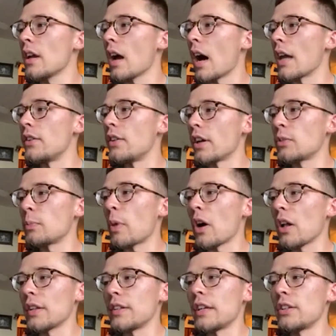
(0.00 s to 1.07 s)
on Dutch
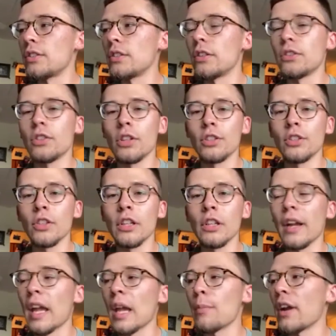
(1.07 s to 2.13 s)
politician and church
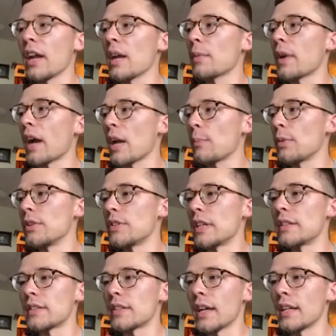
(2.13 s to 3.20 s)
leader Abraham Kuyper's
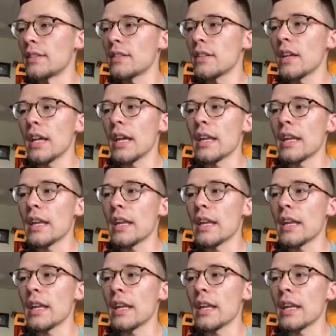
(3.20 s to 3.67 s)
insights